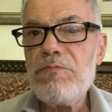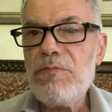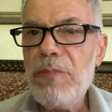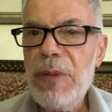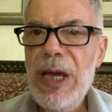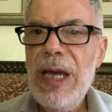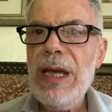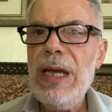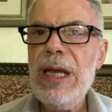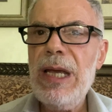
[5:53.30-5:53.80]

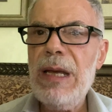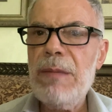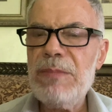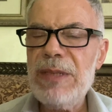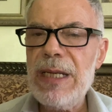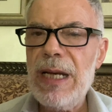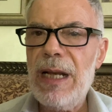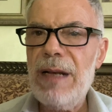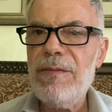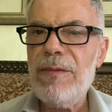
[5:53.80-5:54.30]
he
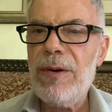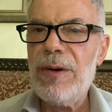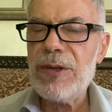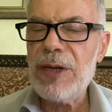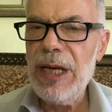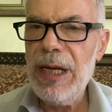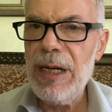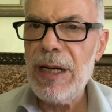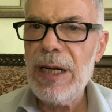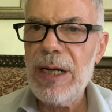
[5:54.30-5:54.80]
himself or
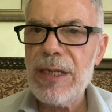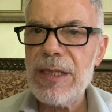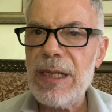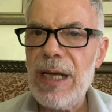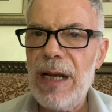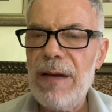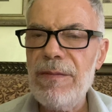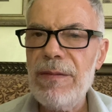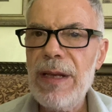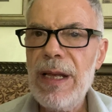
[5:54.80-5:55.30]

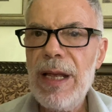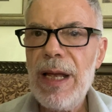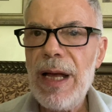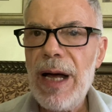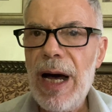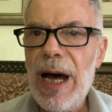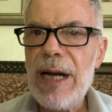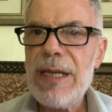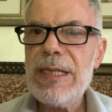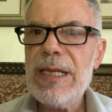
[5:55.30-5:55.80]
herself
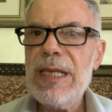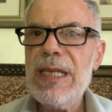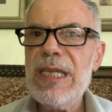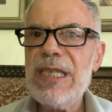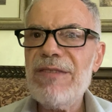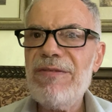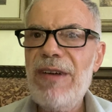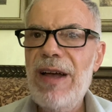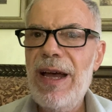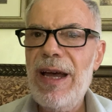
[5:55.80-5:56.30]
are
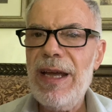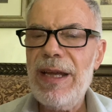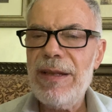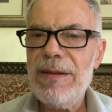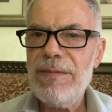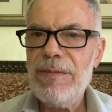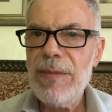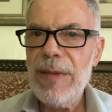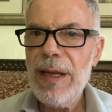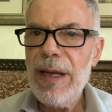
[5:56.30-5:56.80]
satisfied.
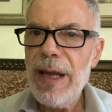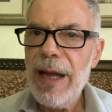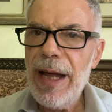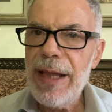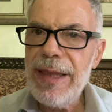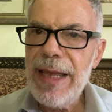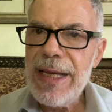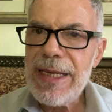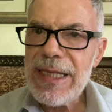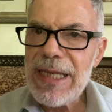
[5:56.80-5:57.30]

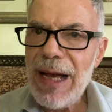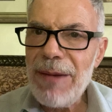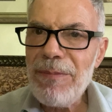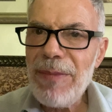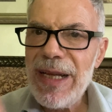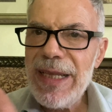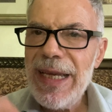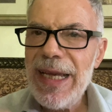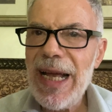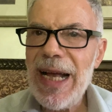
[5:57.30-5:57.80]
And then
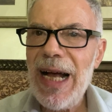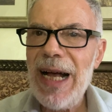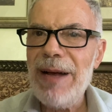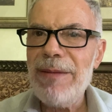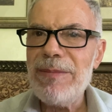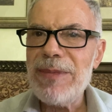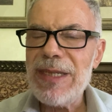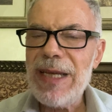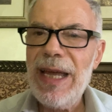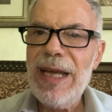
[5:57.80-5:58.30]
somebody
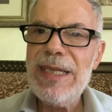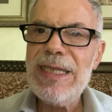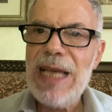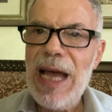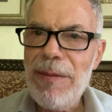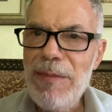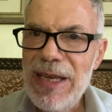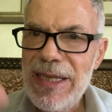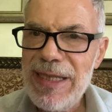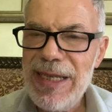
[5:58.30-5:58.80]
comes,
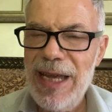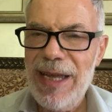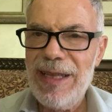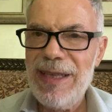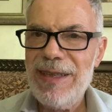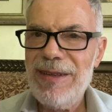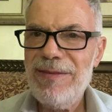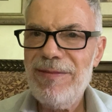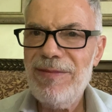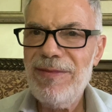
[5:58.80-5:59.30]
examines
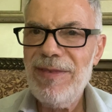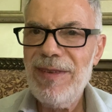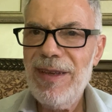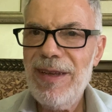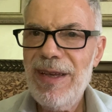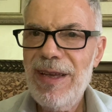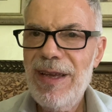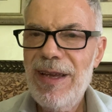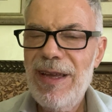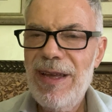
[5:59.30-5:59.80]
it.
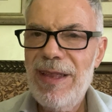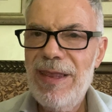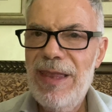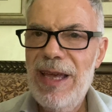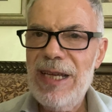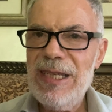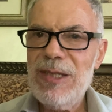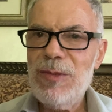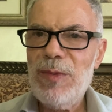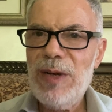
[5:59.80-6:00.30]

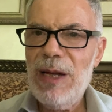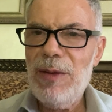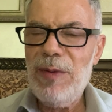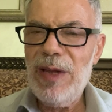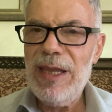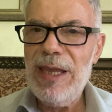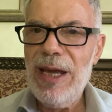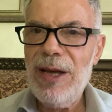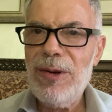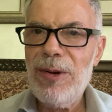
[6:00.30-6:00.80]
That's
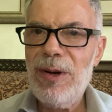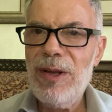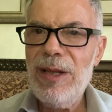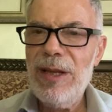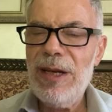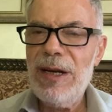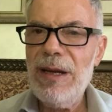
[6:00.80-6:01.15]
what they call